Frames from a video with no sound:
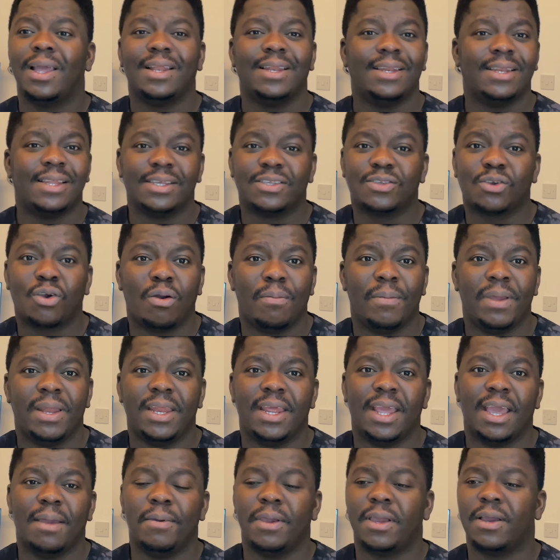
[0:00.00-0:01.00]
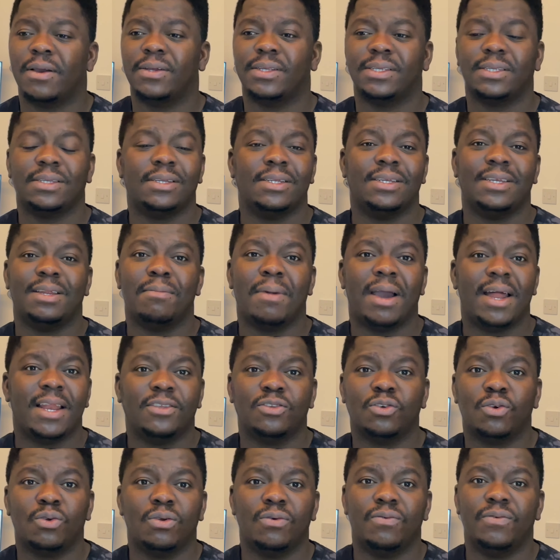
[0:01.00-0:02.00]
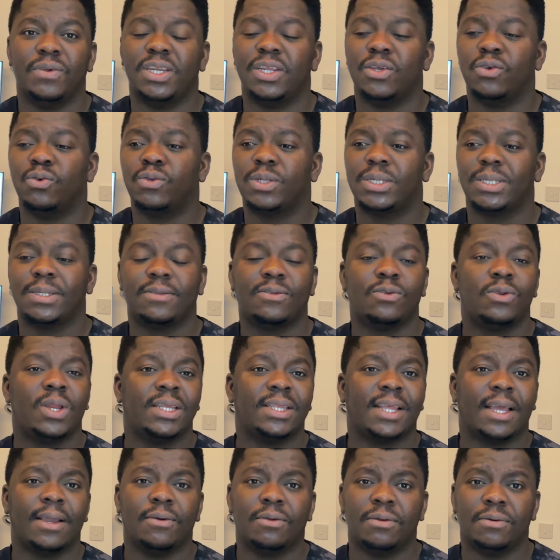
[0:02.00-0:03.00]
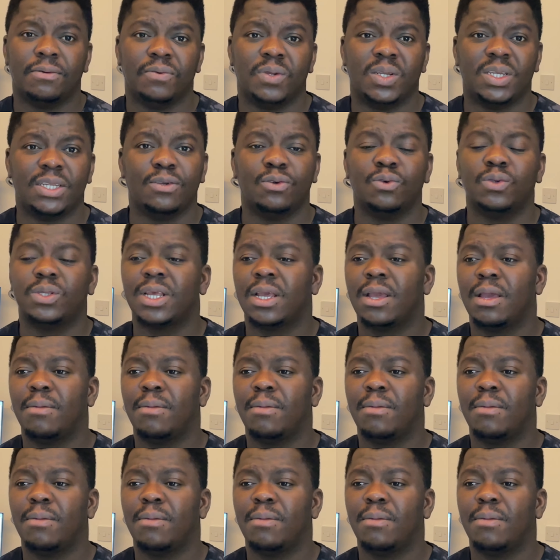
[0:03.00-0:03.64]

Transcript: this coming year, because the demand is going to reduce, students are going to reduce,